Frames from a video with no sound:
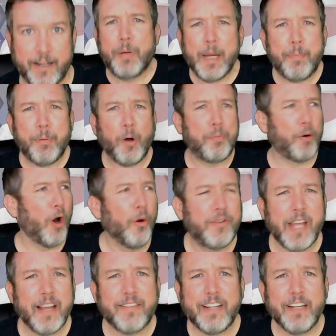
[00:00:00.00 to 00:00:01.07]
People
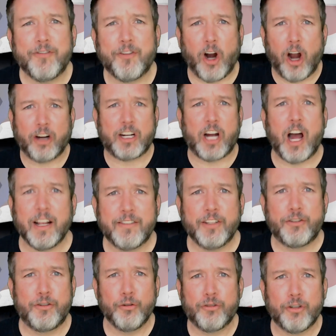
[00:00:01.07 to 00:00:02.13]
protesting for our
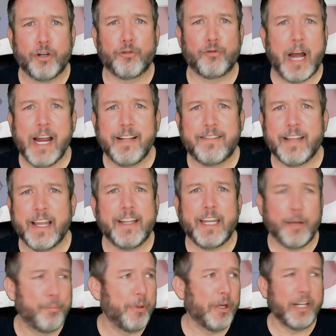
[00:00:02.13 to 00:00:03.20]
constitutional rights and the
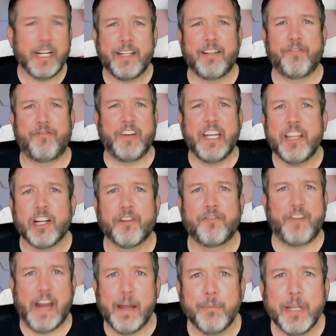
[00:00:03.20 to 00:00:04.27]
ability to feed their
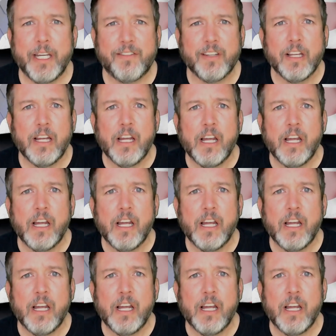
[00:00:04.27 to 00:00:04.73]
families?